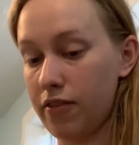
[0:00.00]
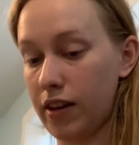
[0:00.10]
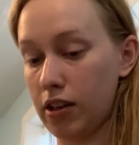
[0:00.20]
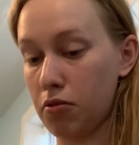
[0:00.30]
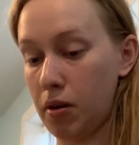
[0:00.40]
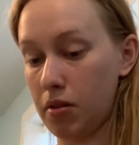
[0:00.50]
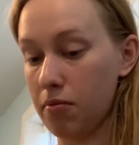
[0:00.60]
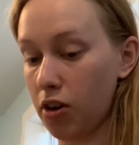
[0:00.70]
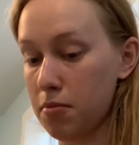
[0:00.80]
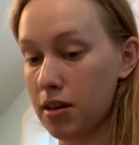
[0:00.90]
I don't wear them
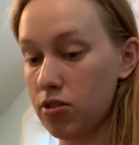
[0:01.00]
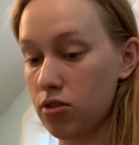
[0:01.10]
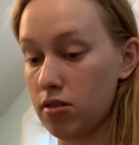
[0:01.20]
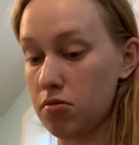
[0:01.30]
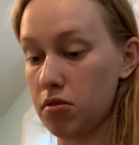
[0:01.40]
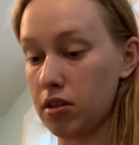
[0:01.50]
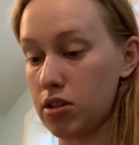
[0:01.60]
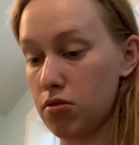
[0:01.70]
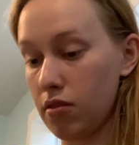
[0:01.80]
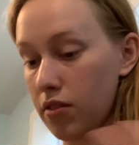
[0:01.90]
very much because there's only
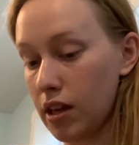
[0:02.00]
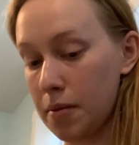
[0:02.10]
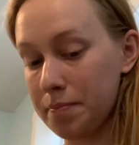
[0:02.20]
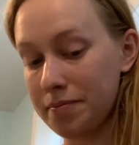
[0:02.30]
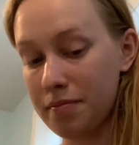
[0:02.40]
2 of them.